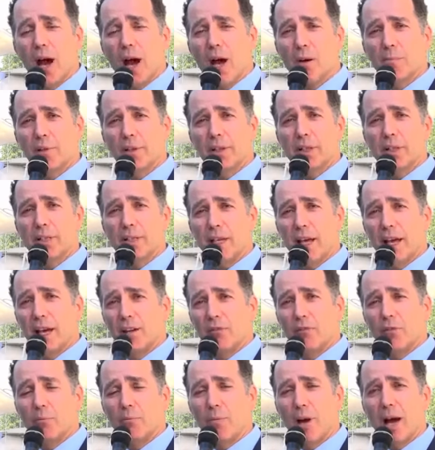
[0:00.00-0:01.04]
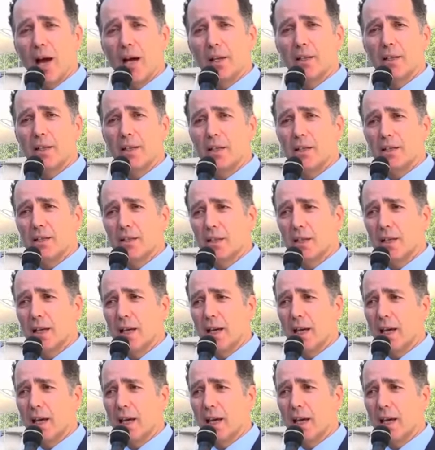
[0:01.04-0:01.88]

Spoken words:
Arbeles out of Oman has